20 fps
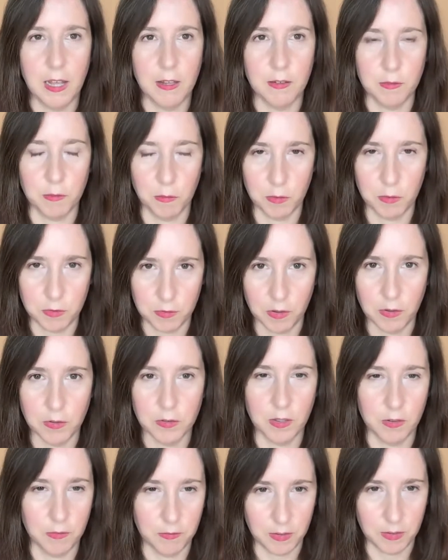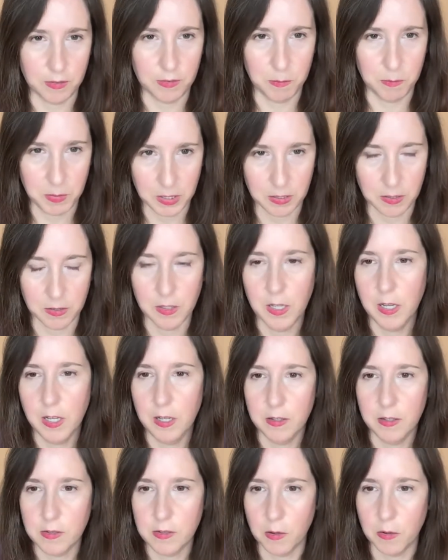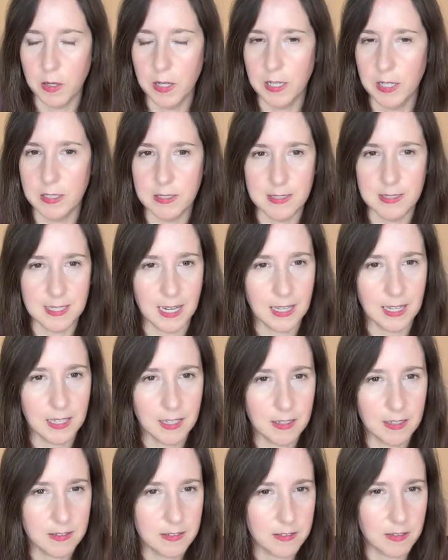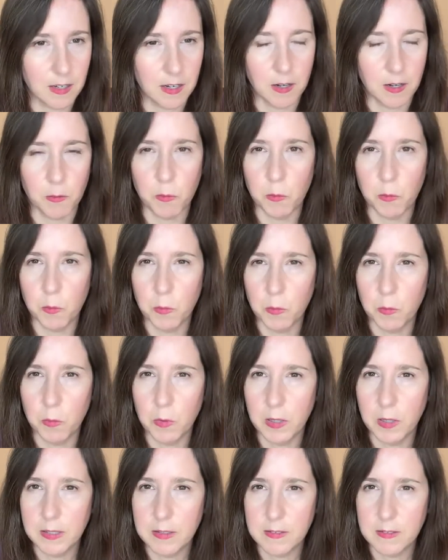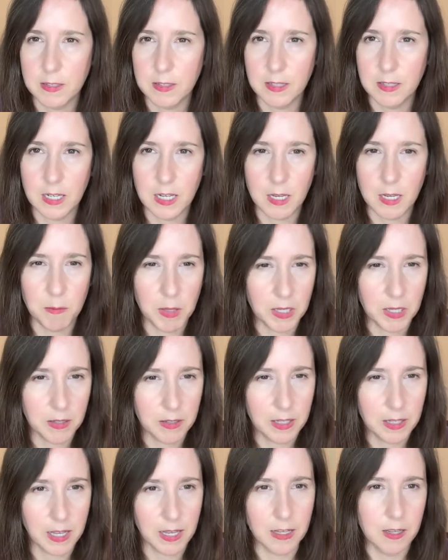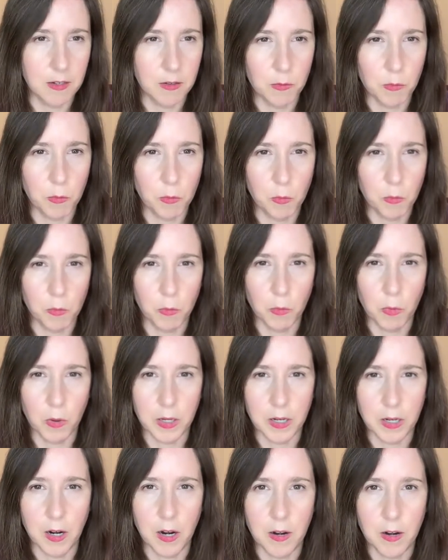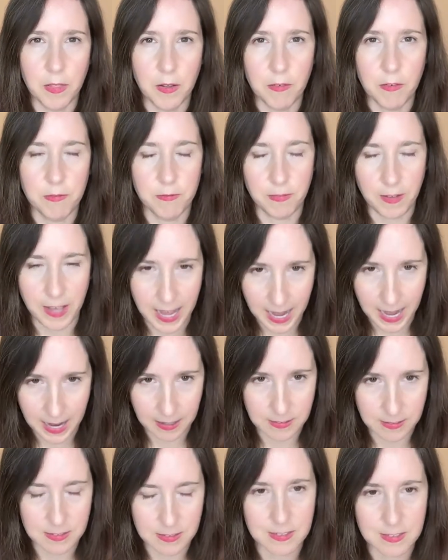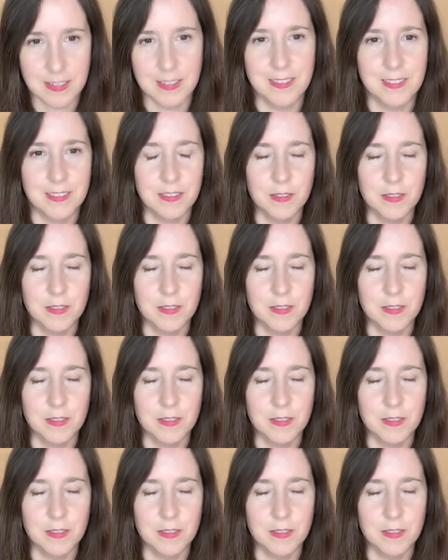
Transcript: as a result of this bill. So tell us what's in the email and what are the facts.